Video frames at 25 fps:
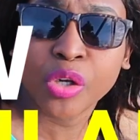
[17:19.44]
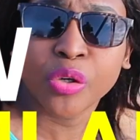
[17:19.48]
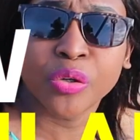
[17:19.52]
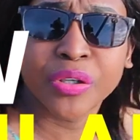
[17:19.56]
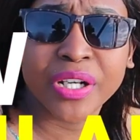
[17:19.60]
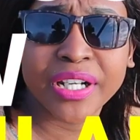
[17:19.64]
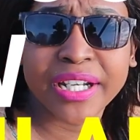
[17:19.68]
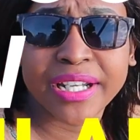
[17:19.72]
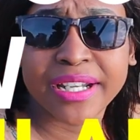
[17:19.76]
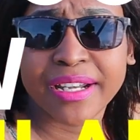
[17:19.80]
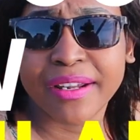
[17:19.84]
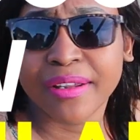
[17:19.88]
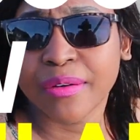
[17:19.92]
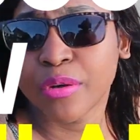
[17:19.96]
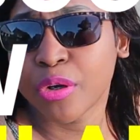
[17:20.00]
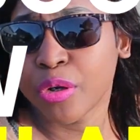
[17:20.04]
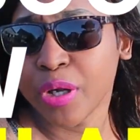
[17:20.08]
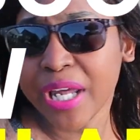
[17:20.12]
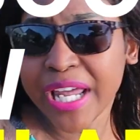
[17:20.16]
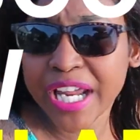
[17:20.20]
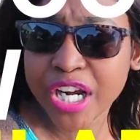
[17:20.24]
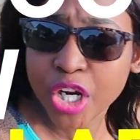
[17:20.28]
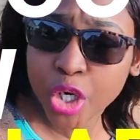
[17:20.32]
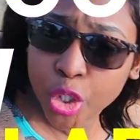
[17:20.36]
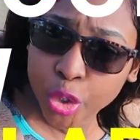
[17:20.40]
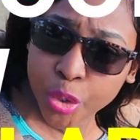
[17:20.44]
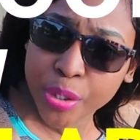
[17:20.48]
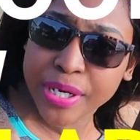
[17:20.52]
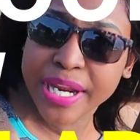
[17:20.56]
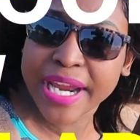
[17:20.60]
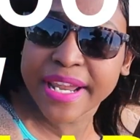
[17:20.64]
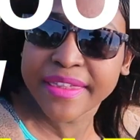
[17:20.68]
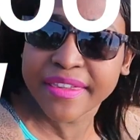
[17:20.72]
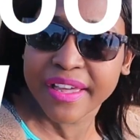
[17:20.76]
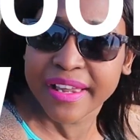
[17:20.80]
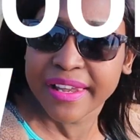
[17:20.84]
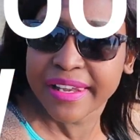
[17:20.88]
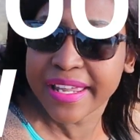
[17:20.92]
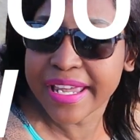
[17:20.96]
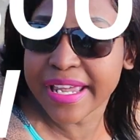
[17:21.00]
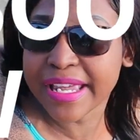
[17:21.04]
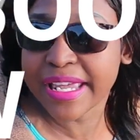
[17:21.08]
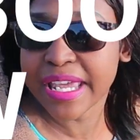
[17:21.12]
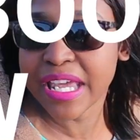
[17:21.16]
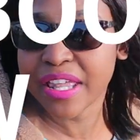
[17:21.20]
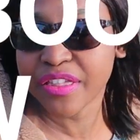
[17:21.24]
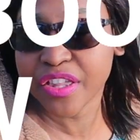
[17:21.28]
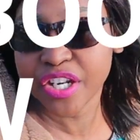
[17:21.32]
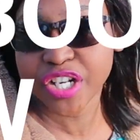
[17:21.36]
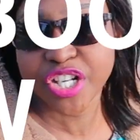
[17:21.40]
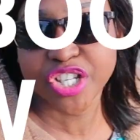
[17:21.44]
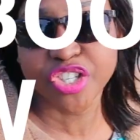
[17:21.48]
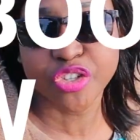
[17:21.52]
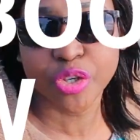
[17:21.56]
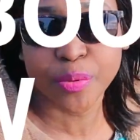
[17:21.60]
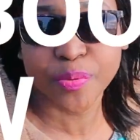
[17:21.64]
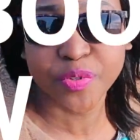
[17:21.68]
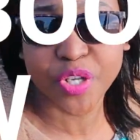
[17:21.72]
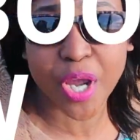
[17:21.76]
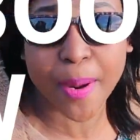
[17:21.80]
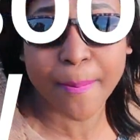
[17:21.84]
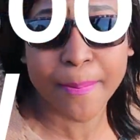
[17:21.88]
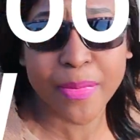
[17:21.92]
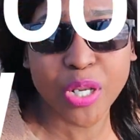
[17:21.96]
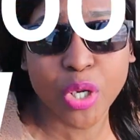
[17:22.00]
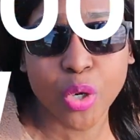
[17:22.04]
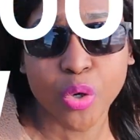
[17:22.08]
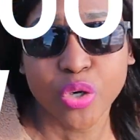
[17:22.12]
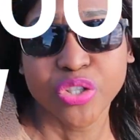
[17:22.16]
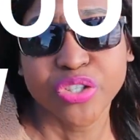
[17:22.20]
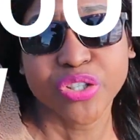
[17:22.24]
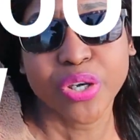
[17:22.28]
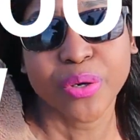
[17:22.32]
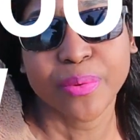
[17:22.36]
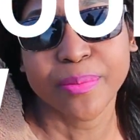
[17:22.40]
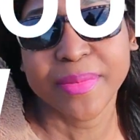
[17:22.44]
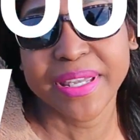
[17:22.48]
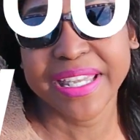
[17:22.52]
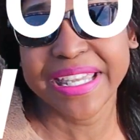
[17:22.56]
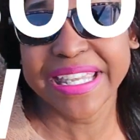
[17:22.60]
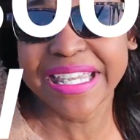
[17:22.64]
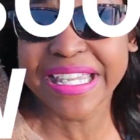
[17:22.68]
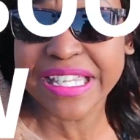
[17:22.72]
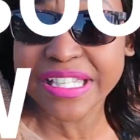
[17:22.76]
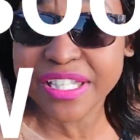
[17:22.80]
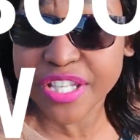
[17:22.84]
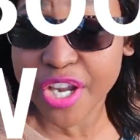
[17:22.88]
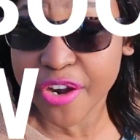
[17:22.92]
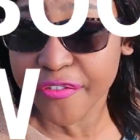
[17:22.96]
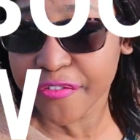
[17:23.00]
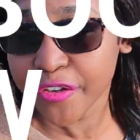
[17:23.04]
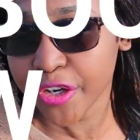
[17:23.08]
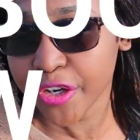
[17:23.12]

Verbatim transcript: included, including the link in the description below, so it will be easier